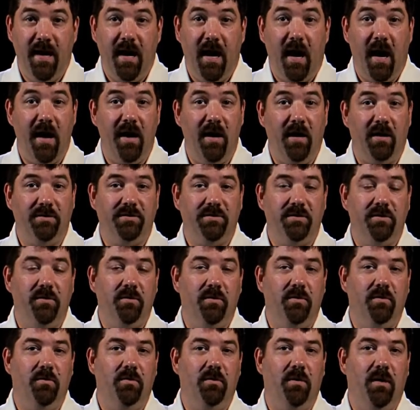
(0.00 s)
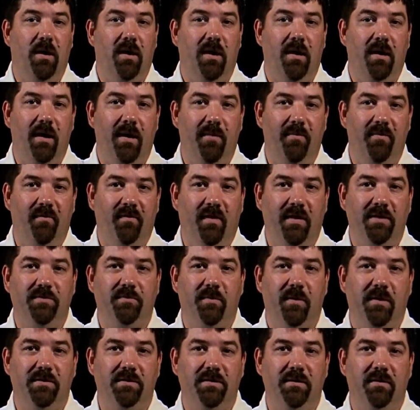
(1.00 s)
I also am the Vice
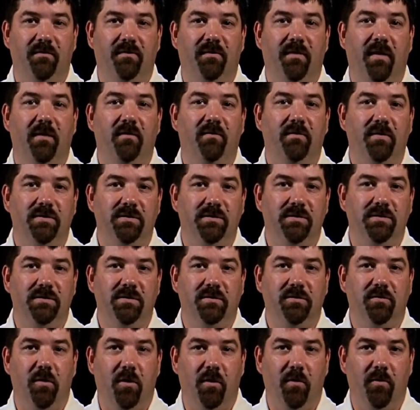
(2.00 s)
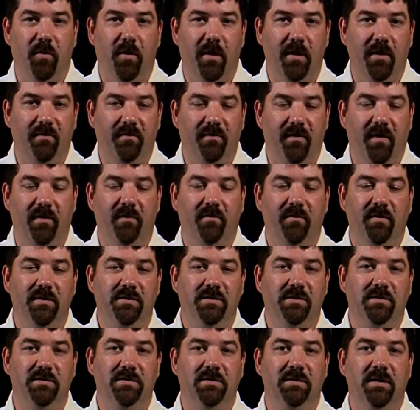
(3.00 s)
President of Feather Visions Incorporated. Feather
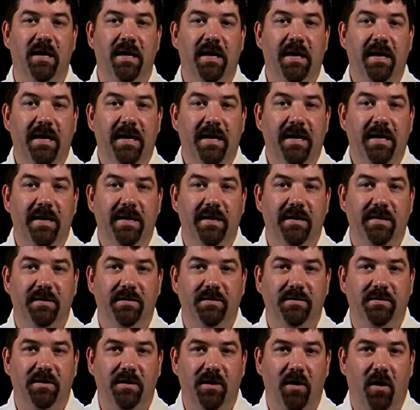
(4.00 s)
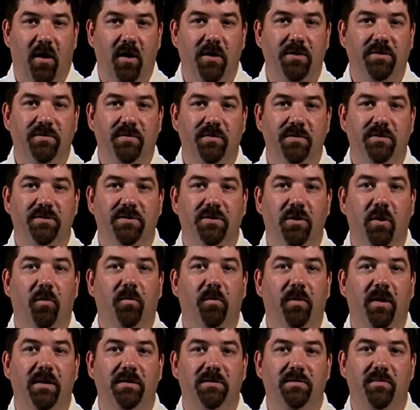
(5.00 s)
Visions is an archery
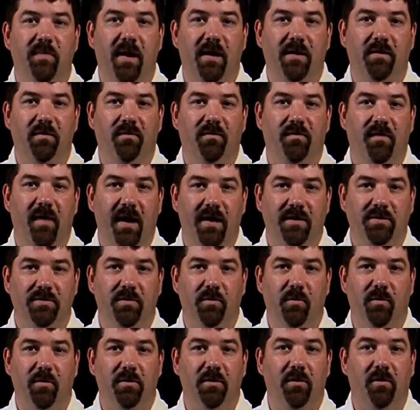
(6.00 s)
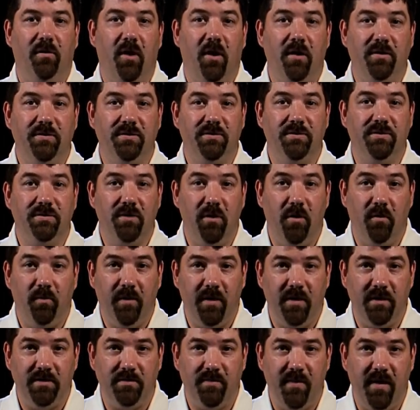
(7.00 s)
scope lens manufacturer. We're the largest scope
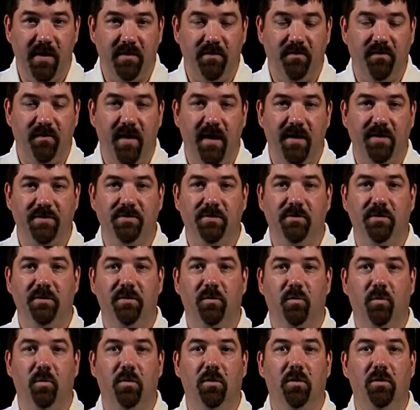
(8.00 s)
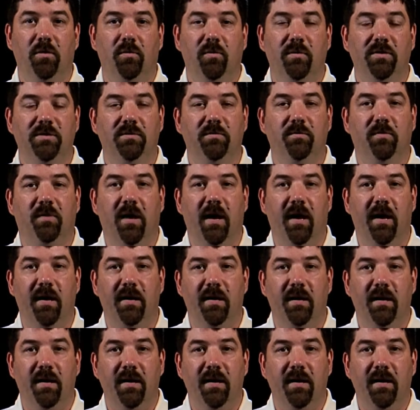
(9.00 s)
lens manufacturer in the world. We supply